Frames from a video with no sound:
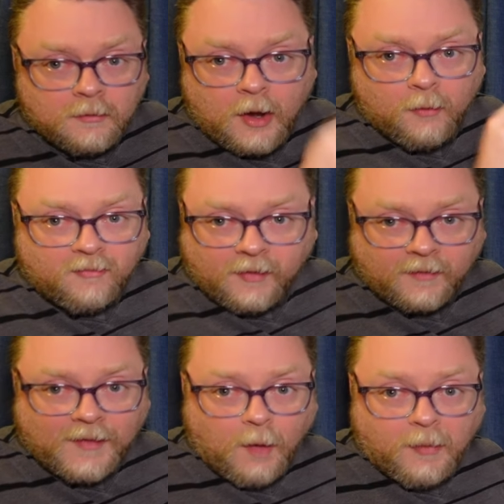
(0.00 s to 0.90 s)
I always
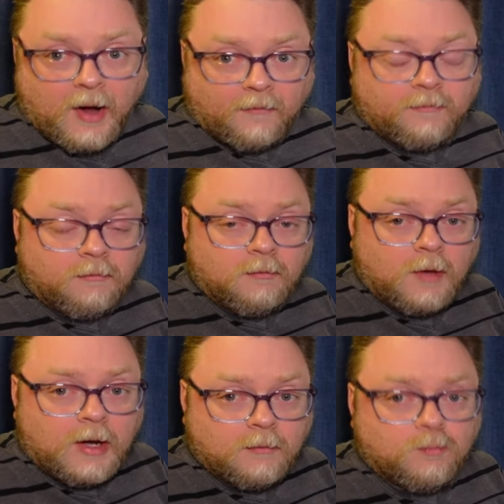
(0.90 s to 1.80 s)
click that box
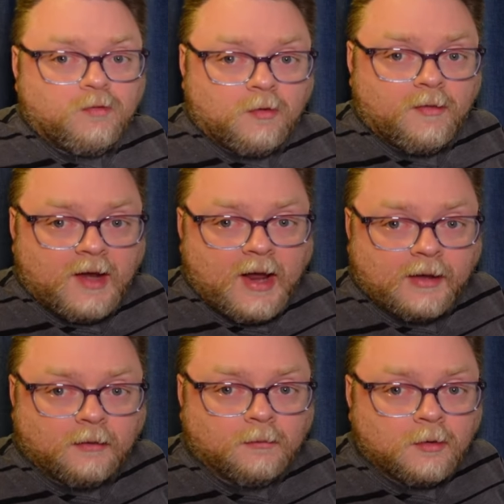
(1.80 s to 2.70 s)
I, uh, so that I
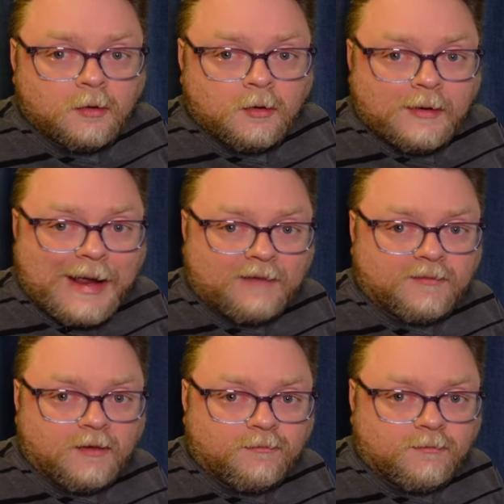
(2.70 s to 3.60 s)
can
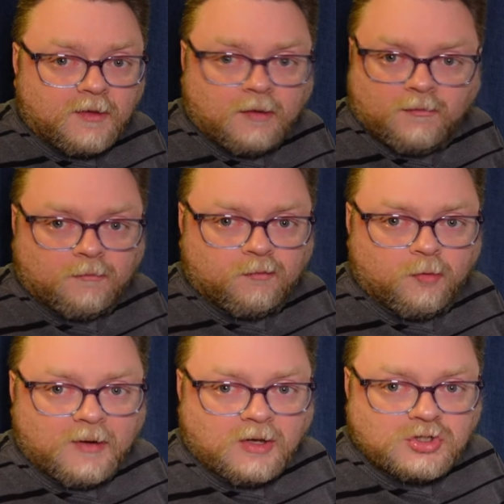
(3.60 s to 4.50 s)
access things. There's
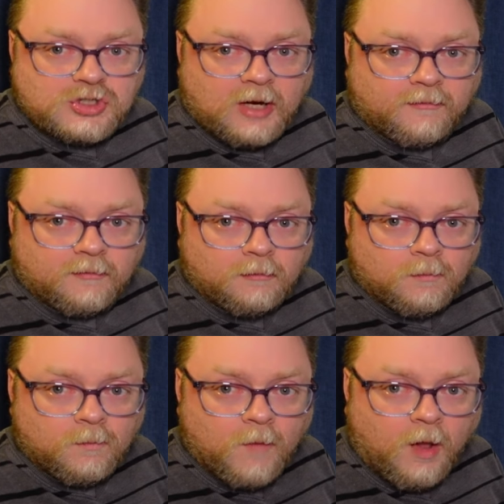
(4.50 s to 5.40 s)
too many checks and
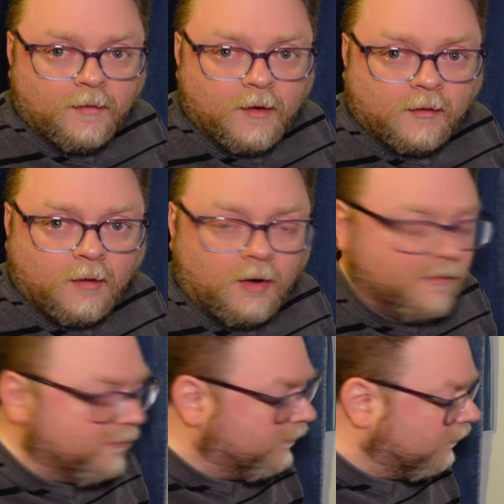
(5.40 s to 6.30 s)
on, on all
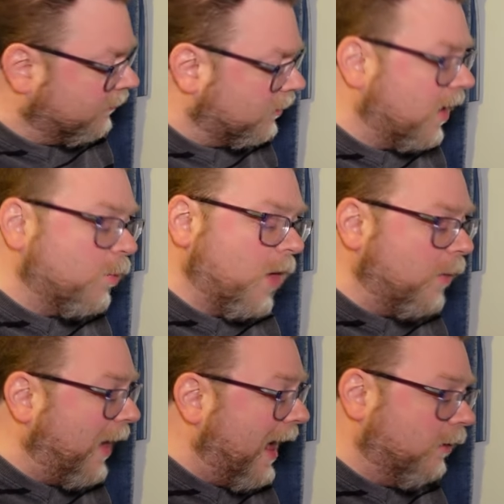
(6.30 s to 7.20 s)
that things like that.
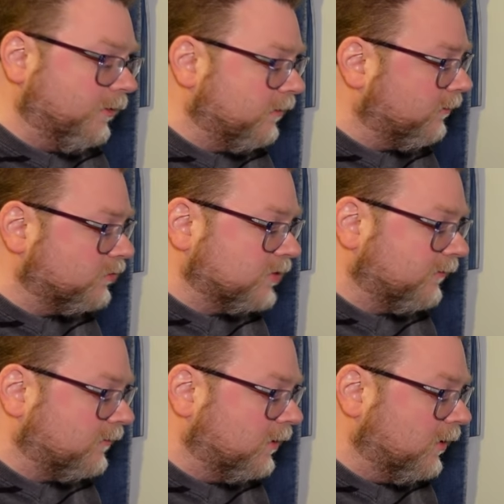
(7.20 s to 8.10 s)
Wow, this is
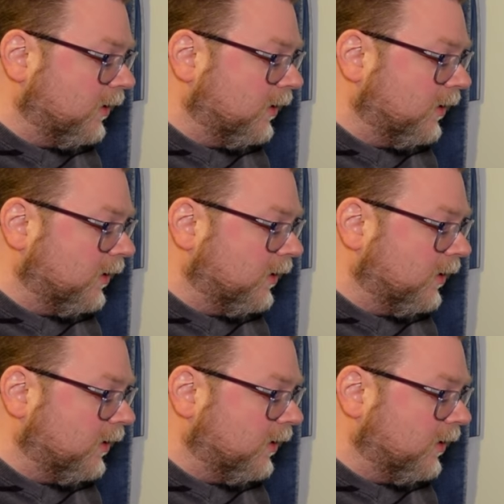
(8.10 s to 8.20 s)
just.